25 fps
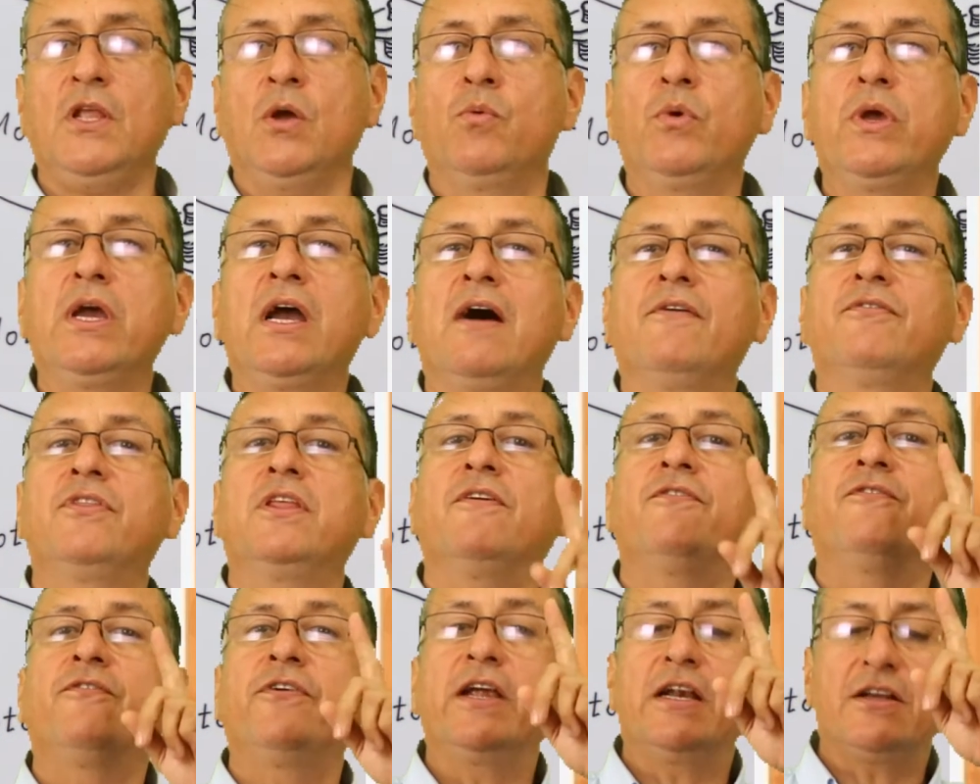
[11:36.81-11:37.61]
We have
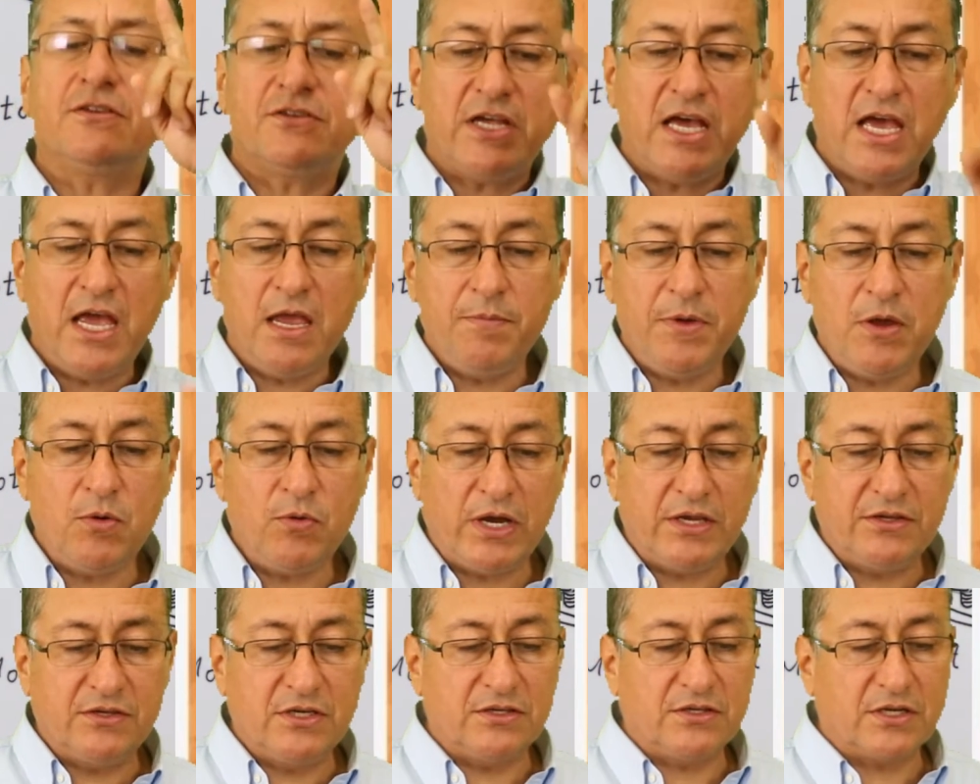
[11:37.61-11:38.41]
the first A B
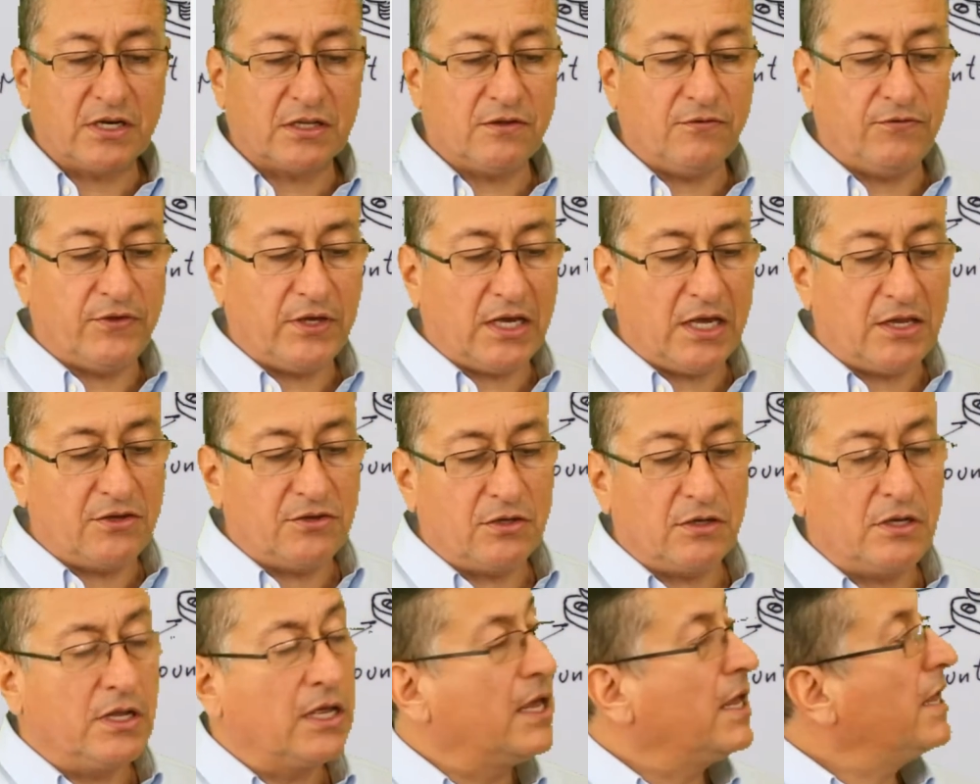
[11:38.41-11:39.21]
Y C
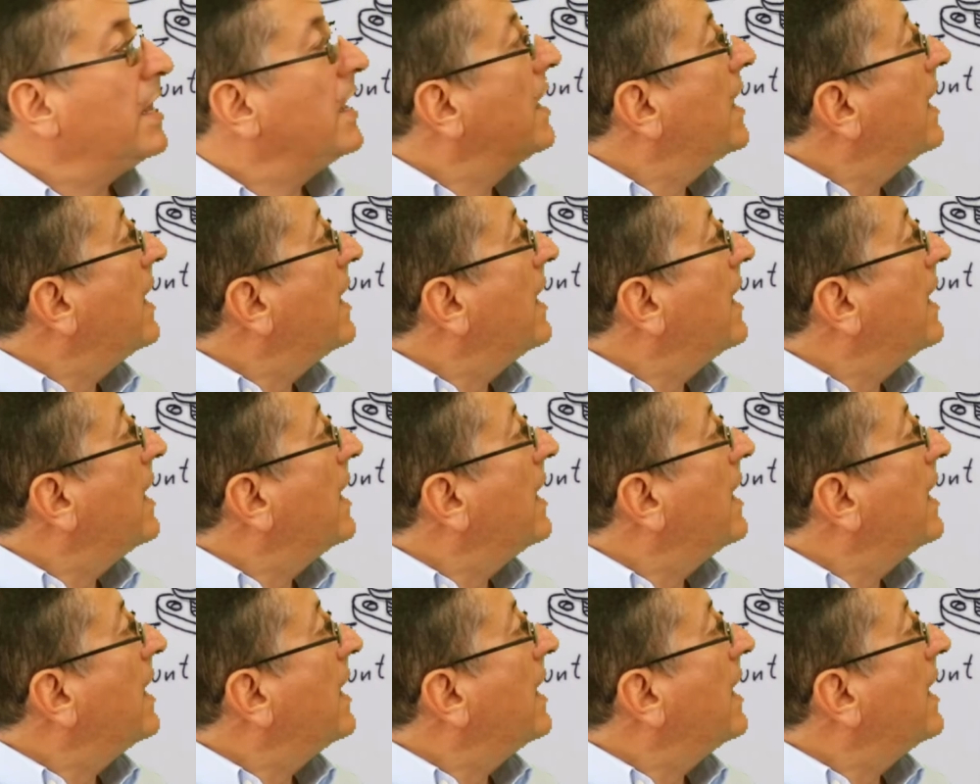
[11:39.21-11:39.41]
certification